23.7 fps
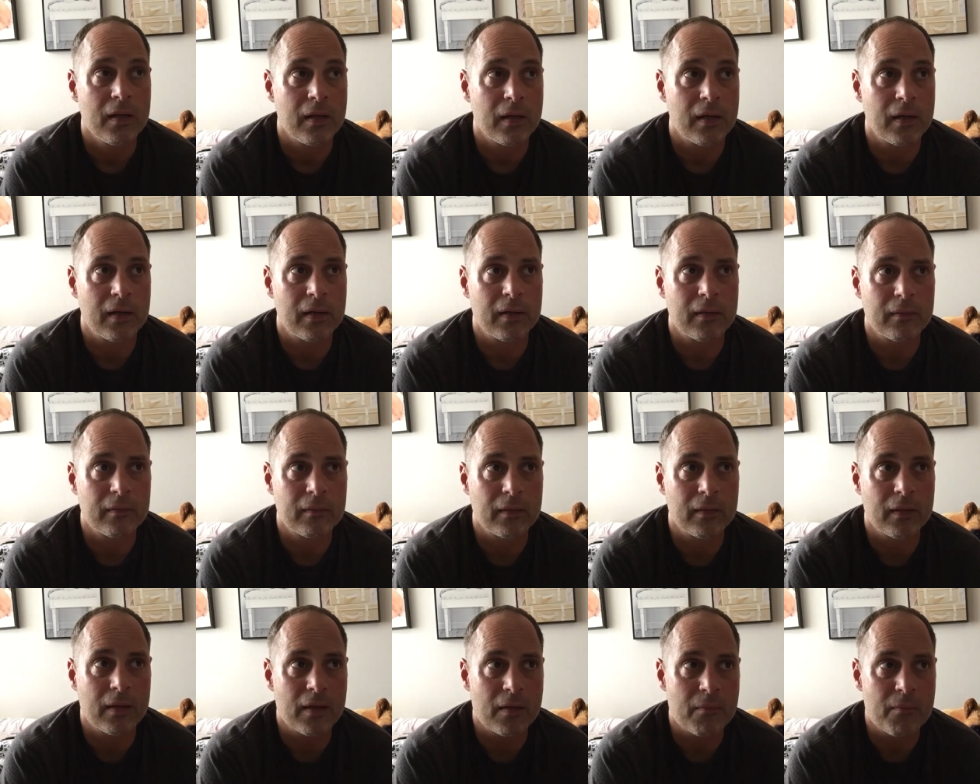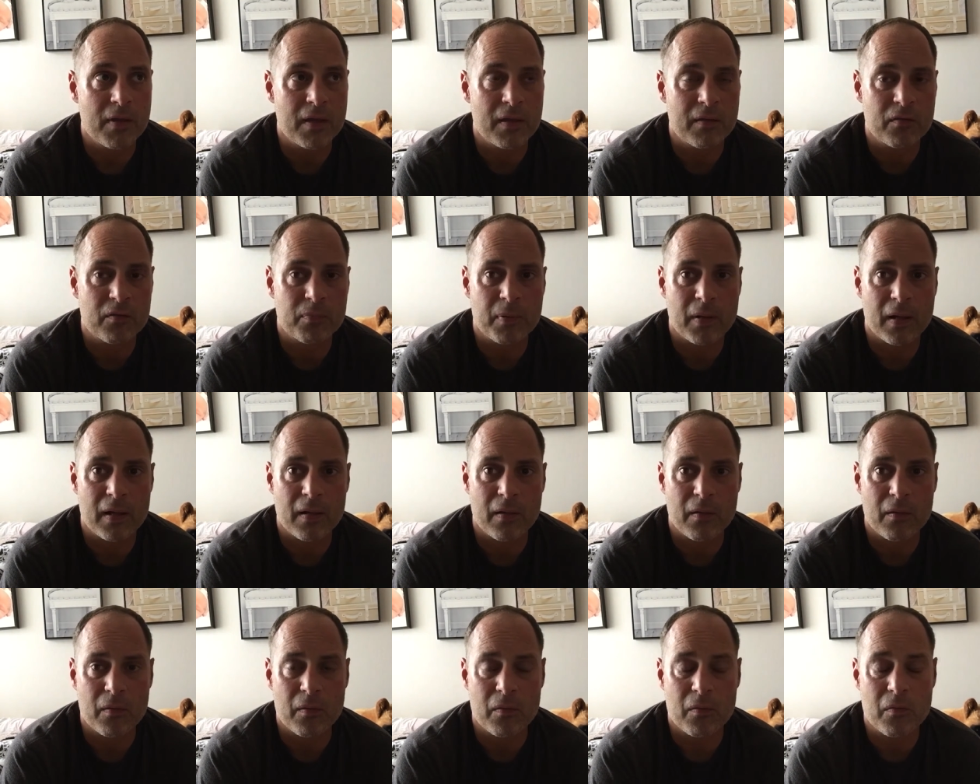I admit,
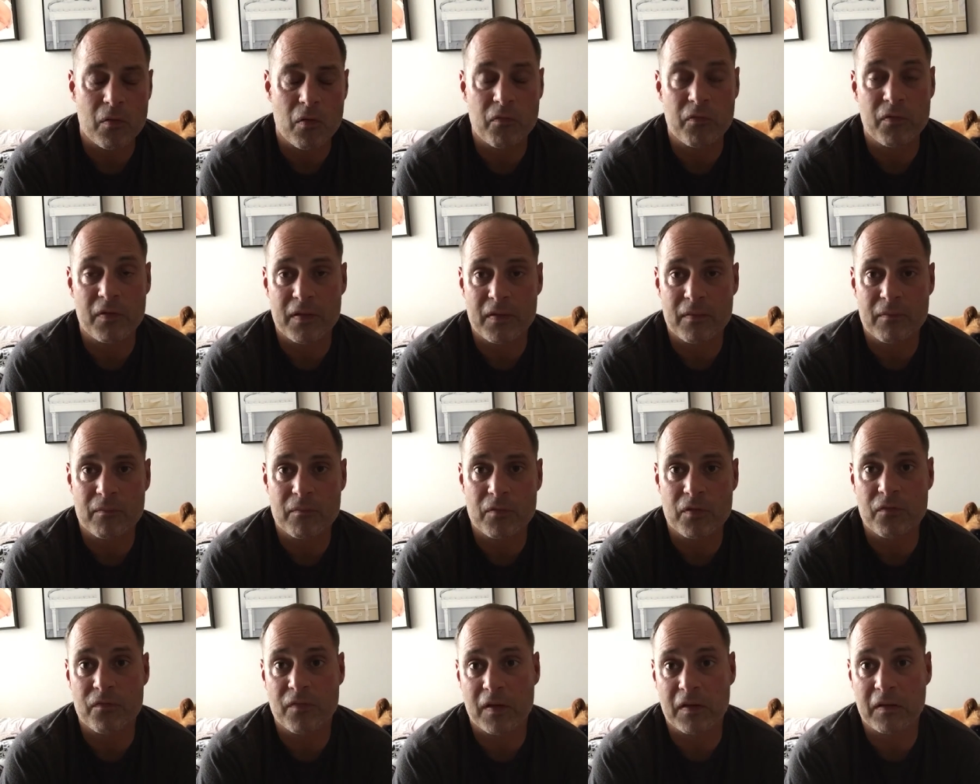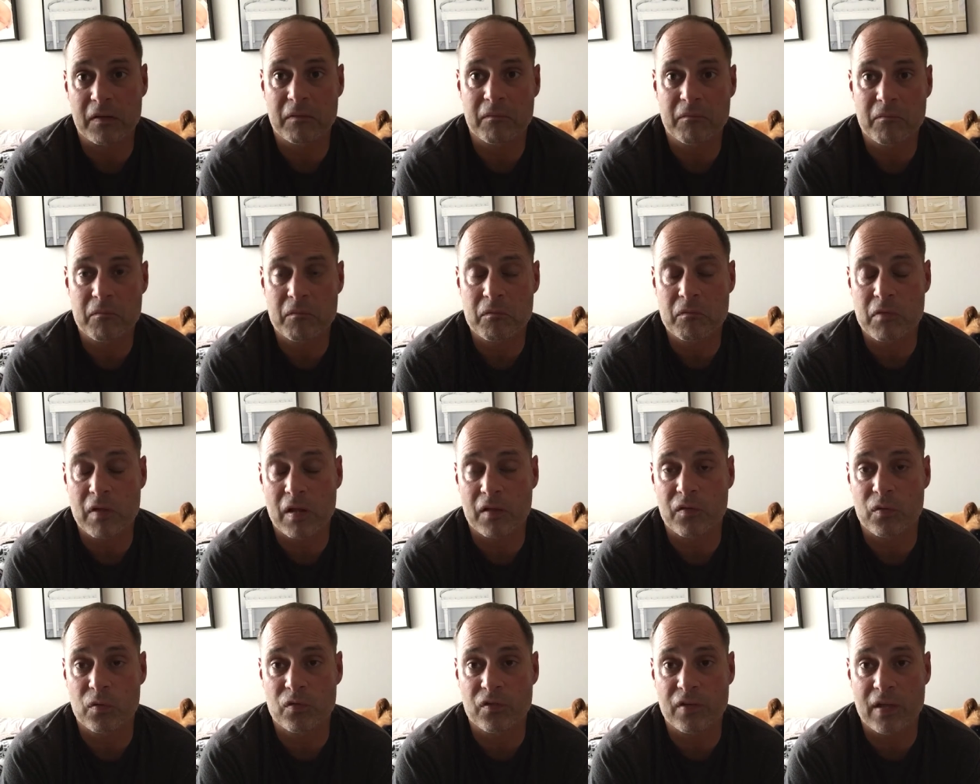hopefully you found it
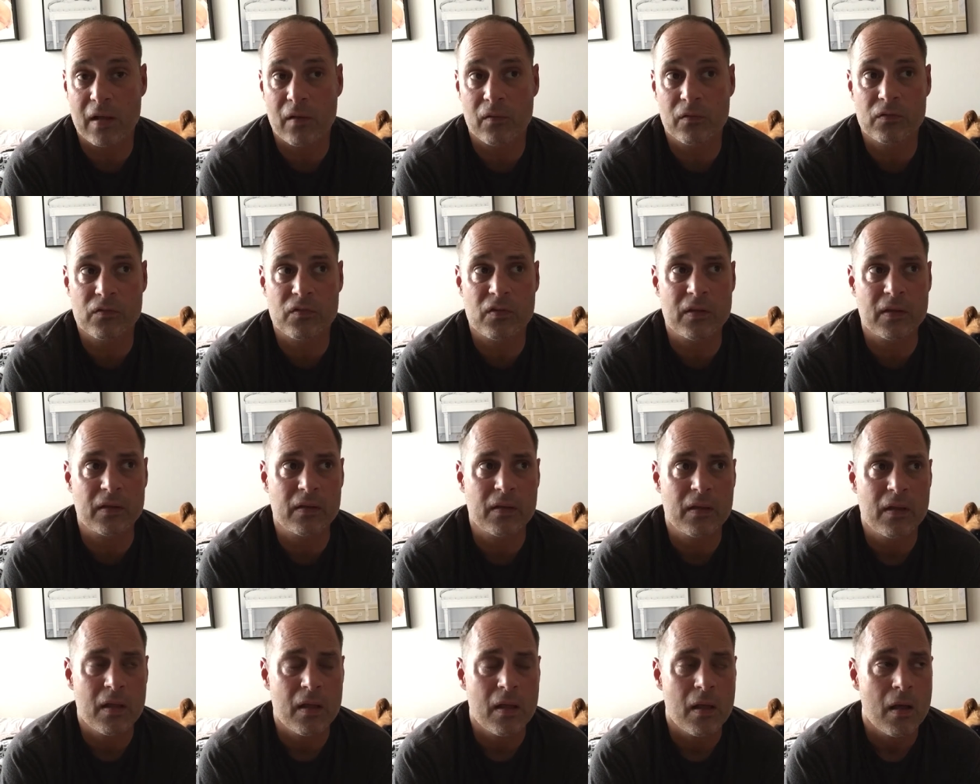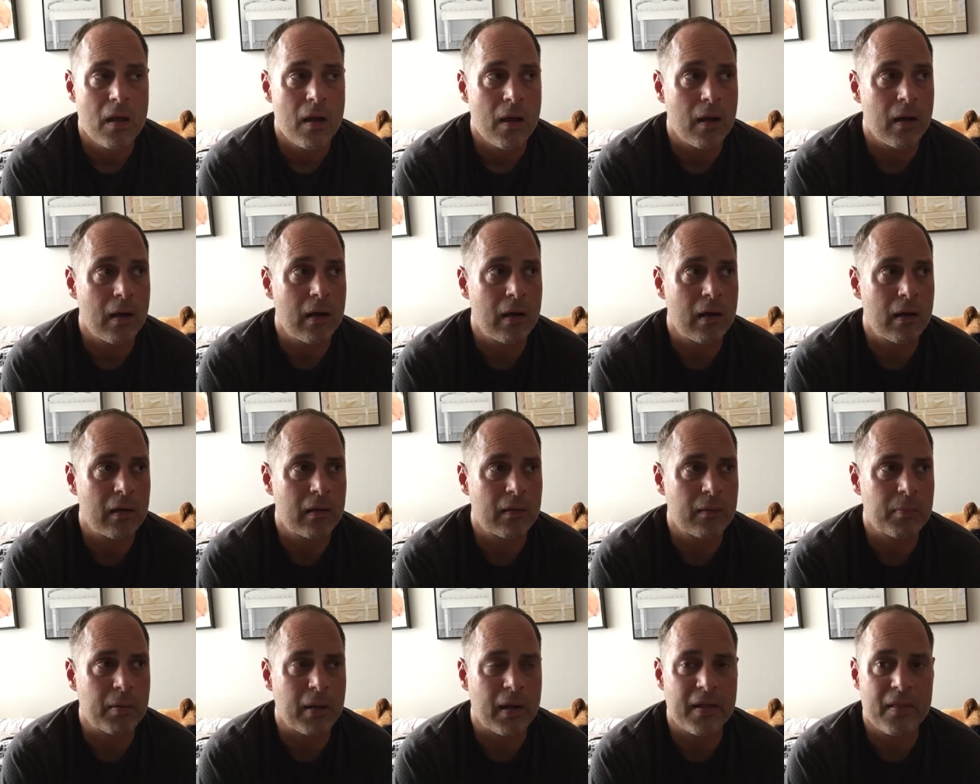not too challenging.
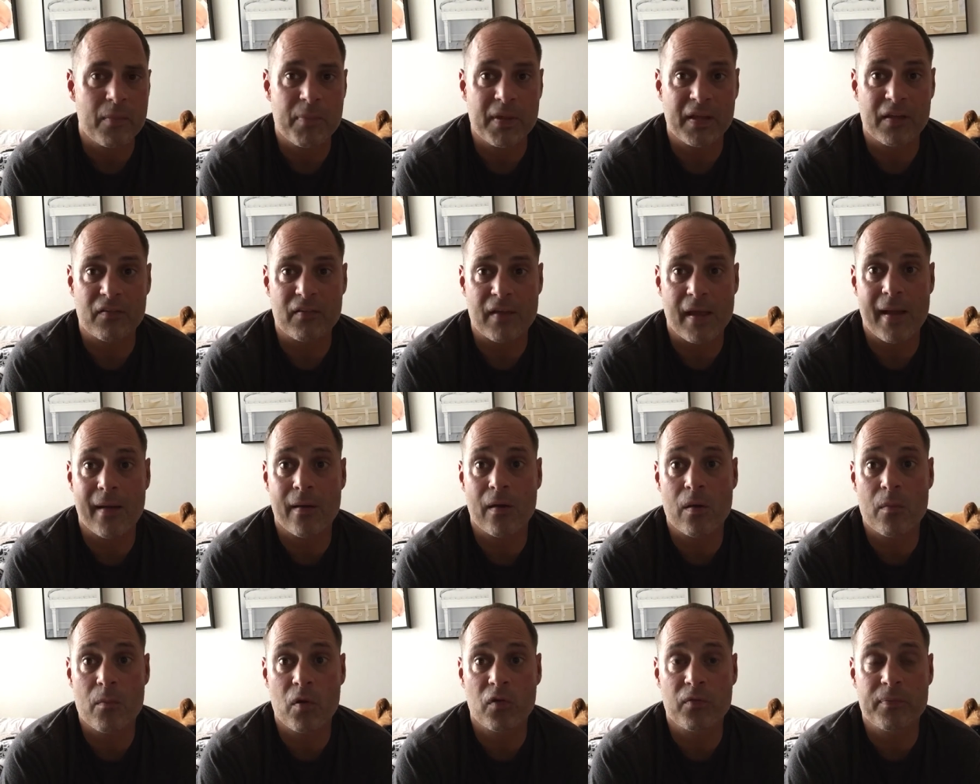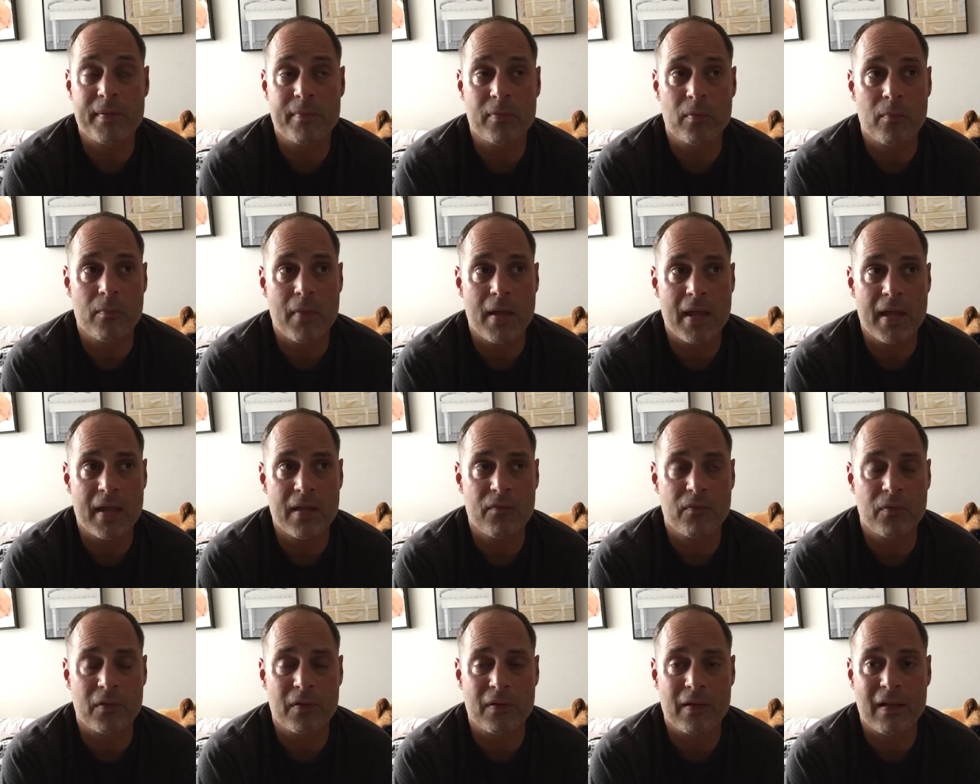Probably the biggest error most people
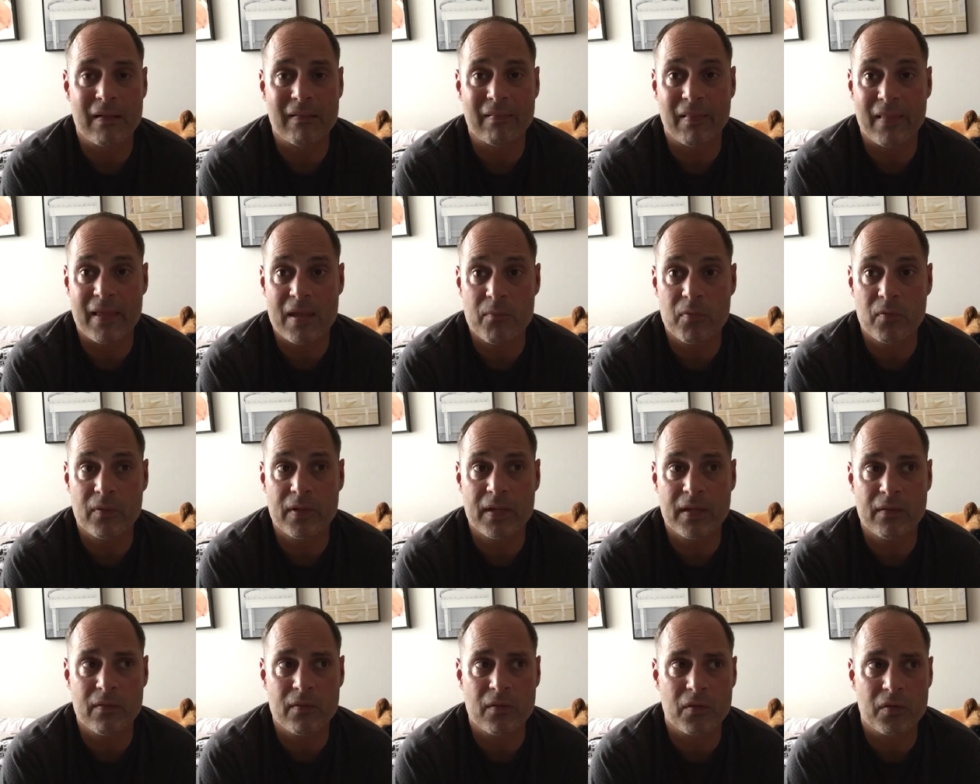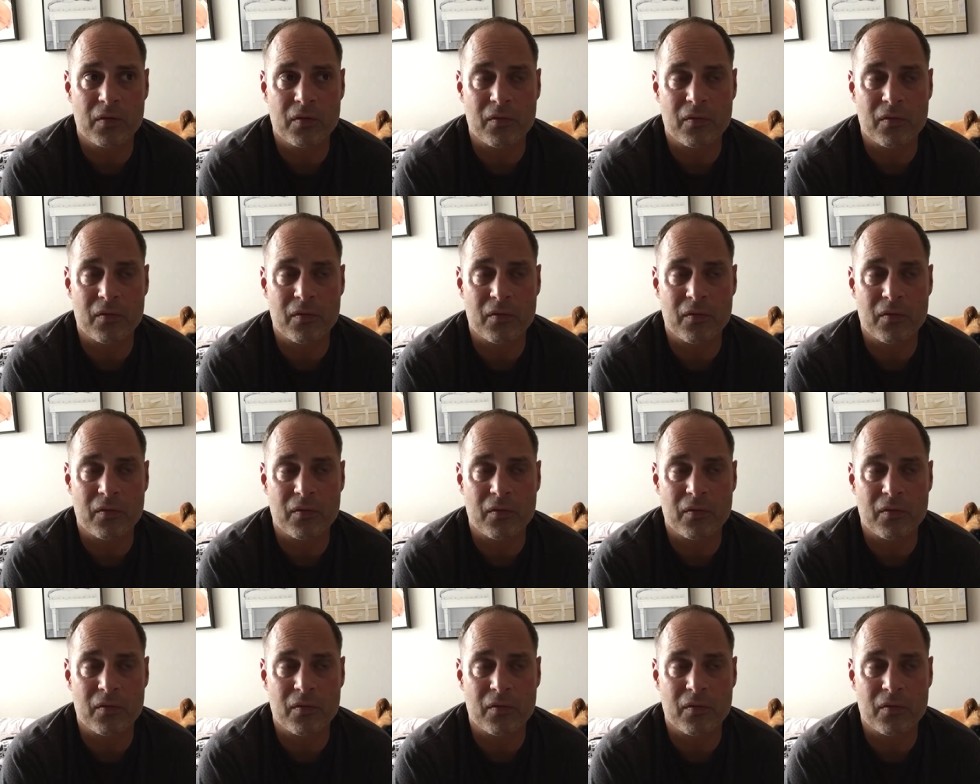made were not labeling their